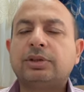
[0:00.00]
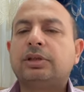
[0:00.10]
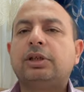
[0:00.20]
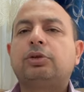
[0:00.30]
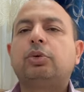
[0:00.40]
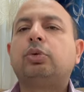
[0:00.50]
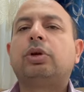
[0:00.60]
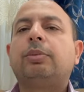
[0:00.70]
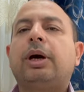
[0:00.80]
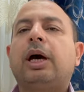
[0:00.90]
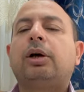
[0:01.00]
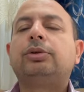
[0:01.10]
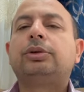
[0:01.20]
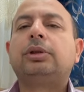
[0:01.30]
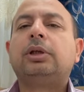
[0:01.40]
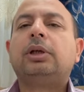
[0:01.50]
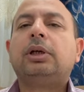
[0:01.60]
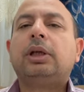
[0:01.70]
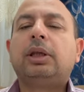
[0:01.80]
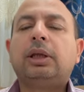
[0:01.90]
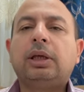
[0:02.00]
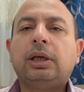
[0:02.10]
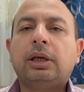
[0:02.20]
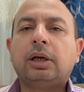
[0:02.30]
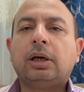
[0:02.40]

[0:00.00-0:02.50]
they talk about the